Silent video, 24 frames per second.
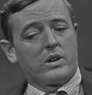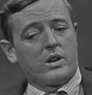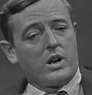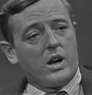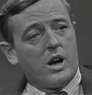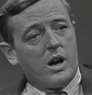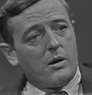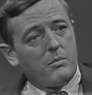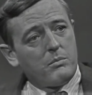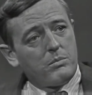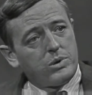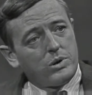
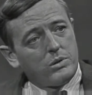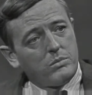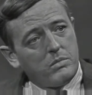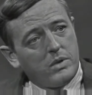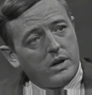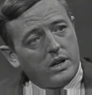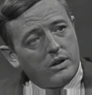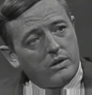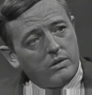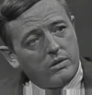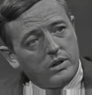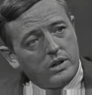
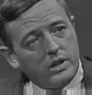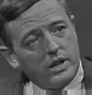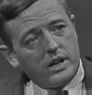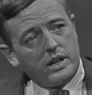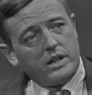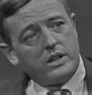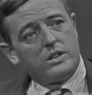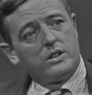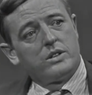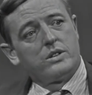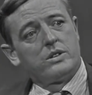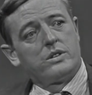complementary
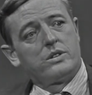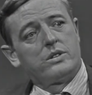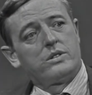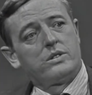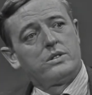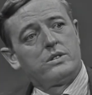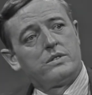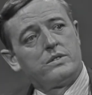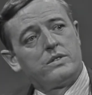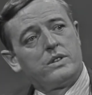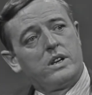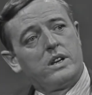dangers
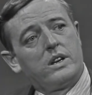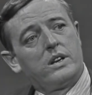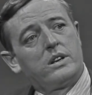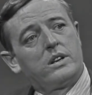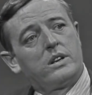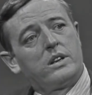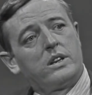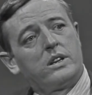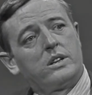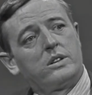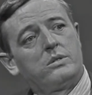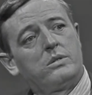of
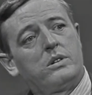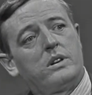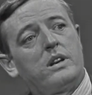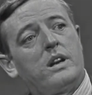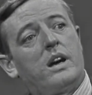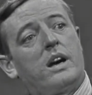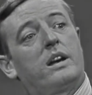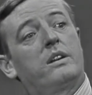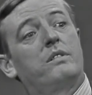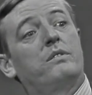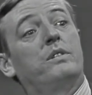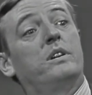yielding to a
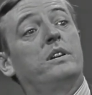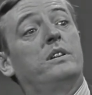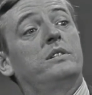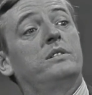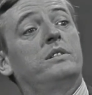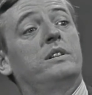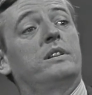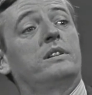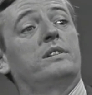line of reasoning